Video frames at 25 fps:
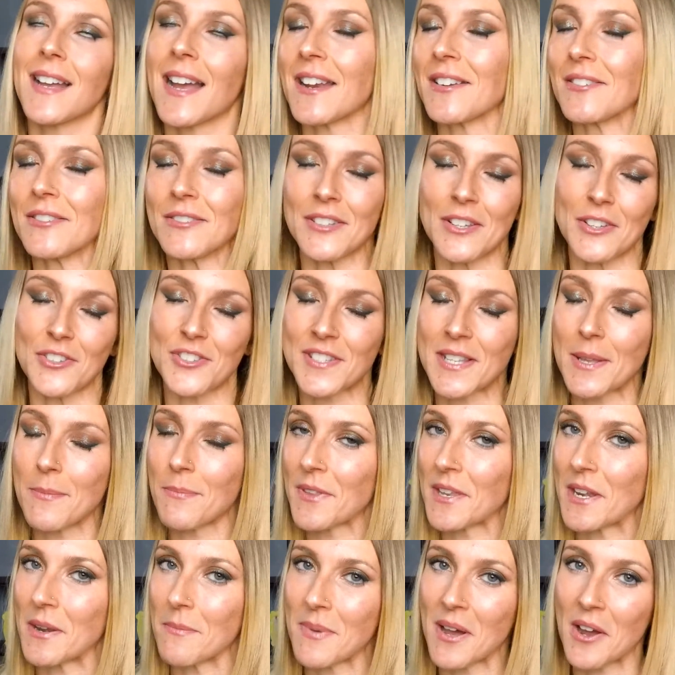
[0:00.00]
I don't know,
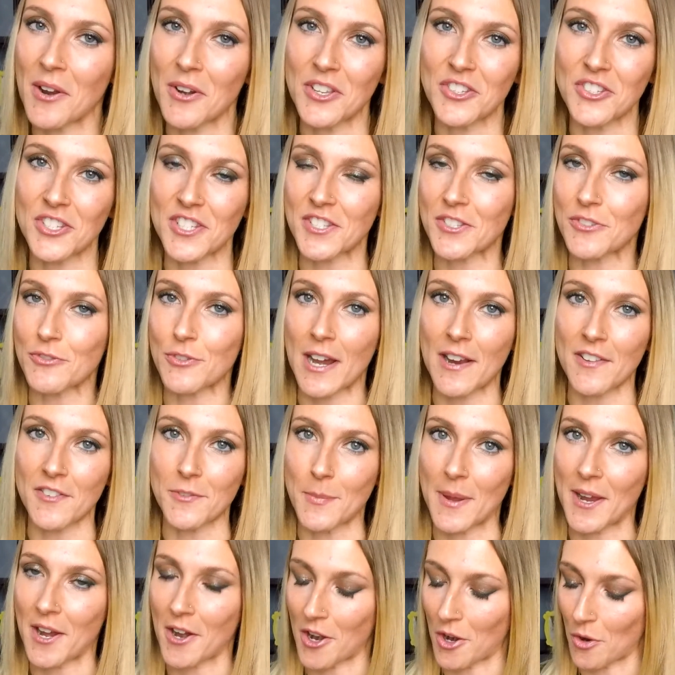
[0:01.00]
something about it just drives
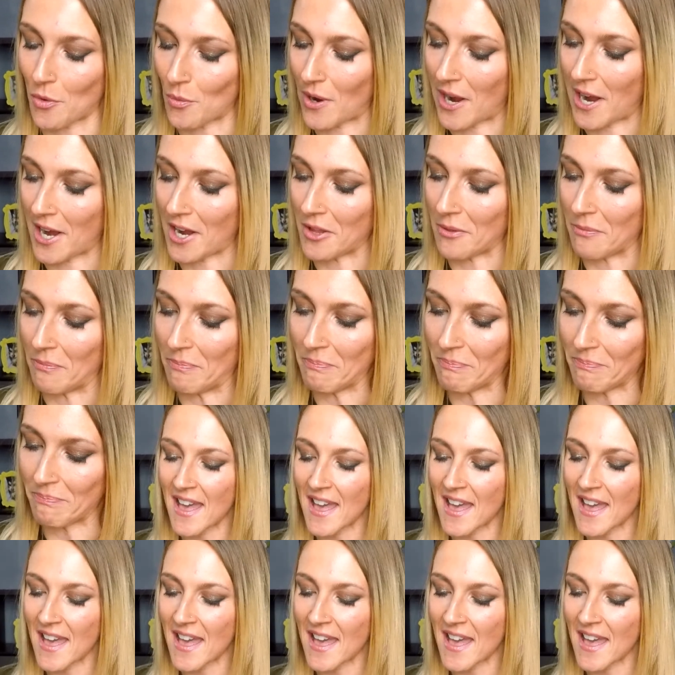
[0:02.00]
my heart wild.